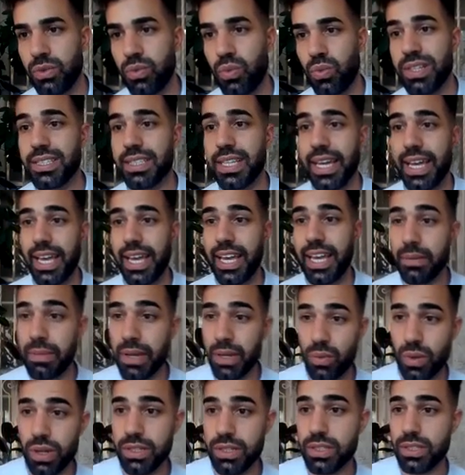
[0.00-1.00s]
But once the
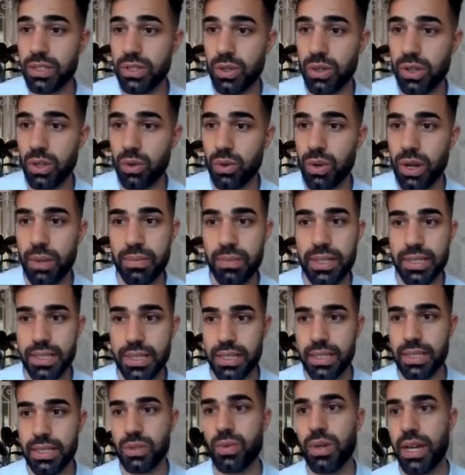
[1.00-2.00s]
hangman wants nuclear
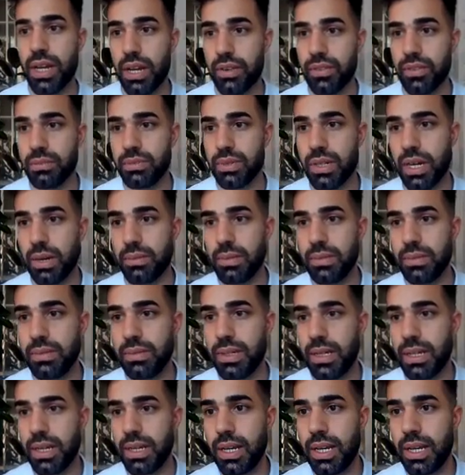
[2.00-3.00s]
weapons, this is where I have the
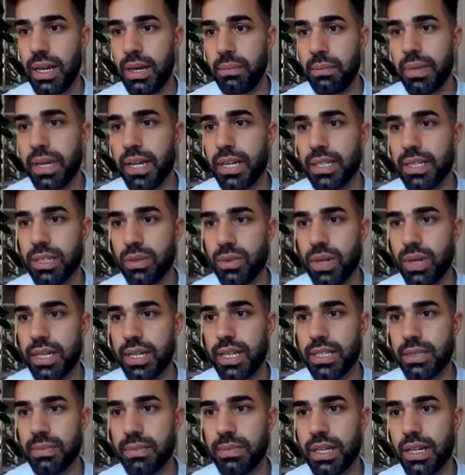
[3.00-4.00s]
problem. Because
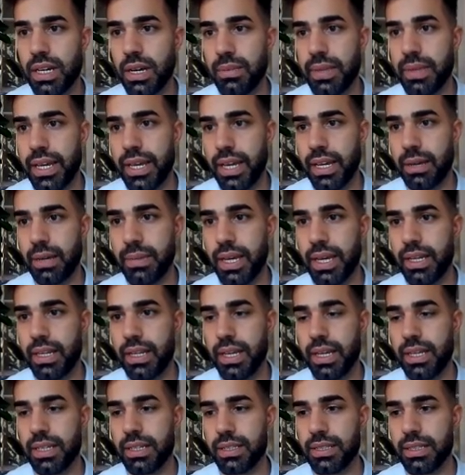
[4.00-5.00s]
Iran has become the
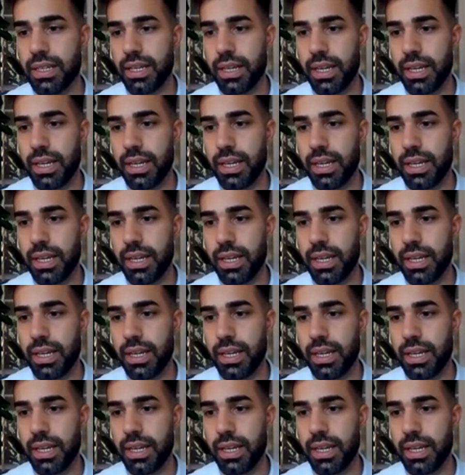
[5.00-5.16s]
hangman